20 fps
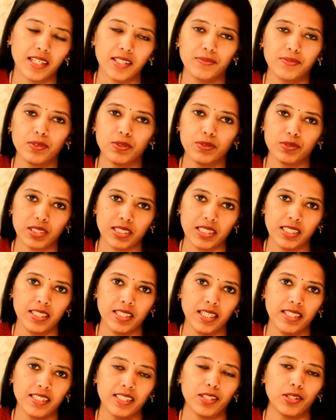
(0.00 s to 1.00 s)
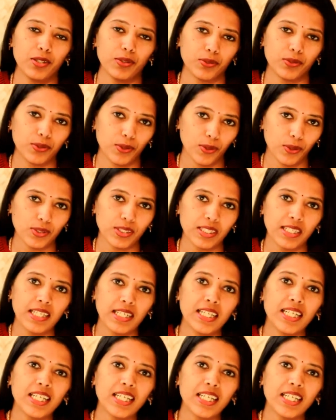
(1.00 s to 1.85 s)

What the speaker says: and if you see any new growth,